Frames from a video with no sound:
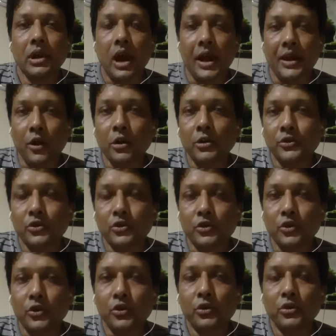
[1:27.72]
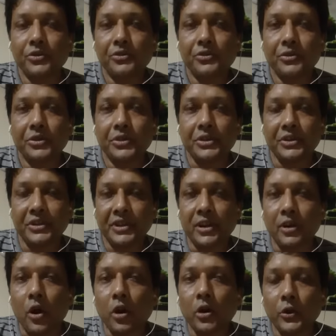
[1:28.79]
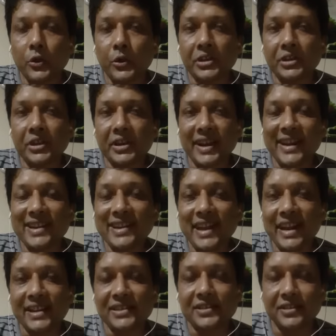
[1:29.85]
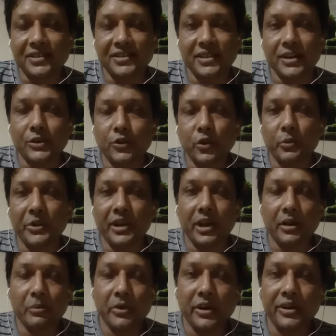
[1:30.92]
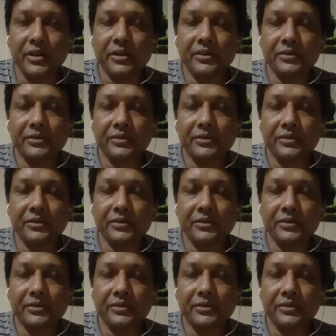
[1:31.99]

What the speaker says: I also told there are altogether 8 lectures that will be covered,